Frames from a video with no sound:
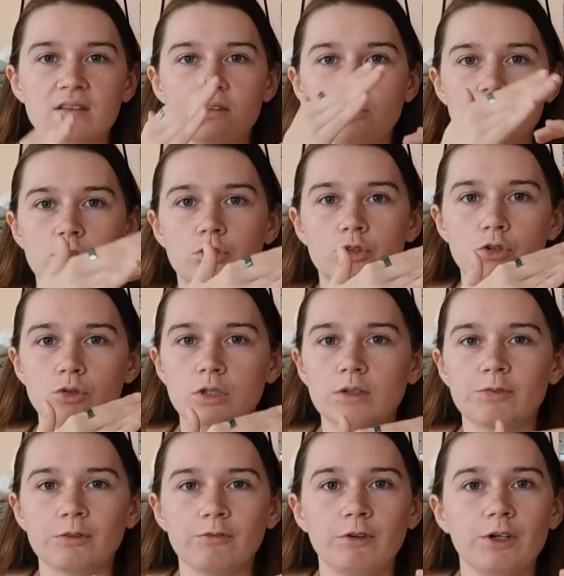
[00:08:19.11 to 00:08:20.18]
there's two
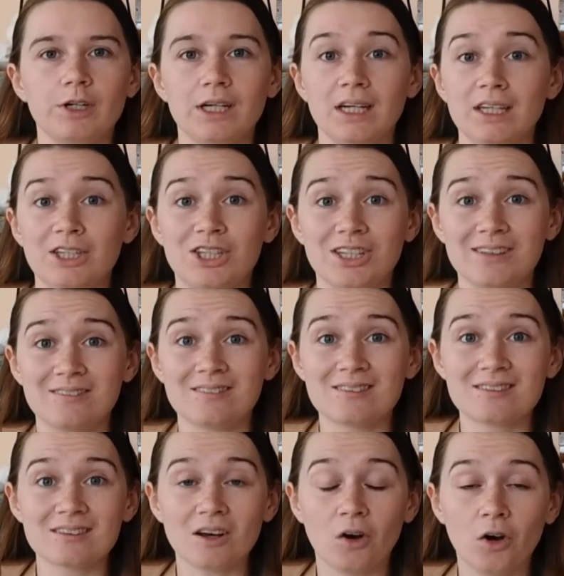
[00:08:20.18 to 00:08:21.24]
different
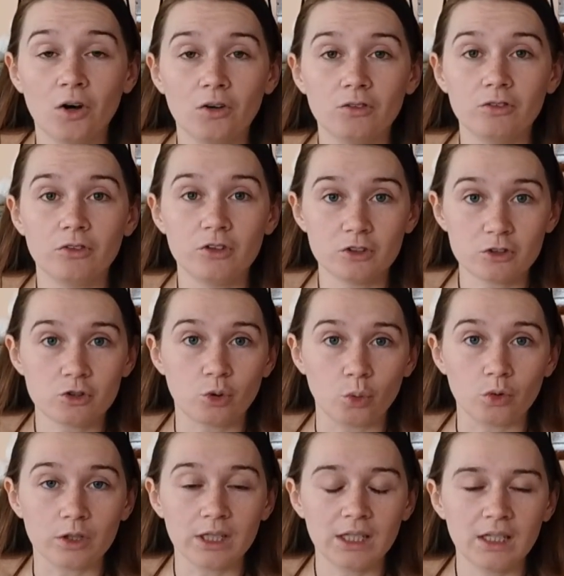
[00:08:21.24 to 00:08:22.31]
variations of the
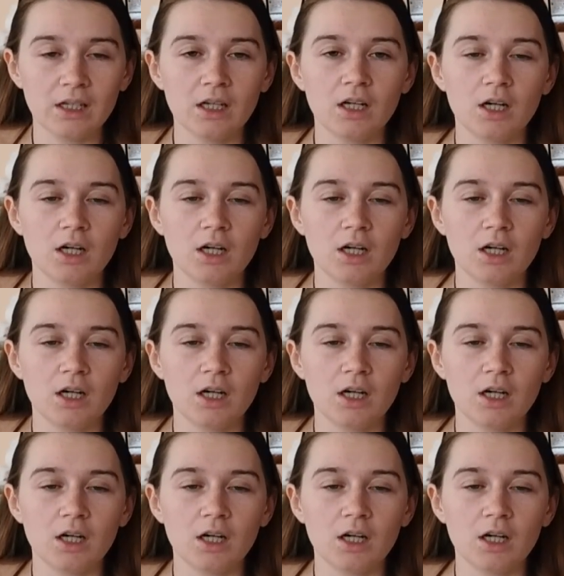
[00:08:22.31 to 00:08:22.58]
story.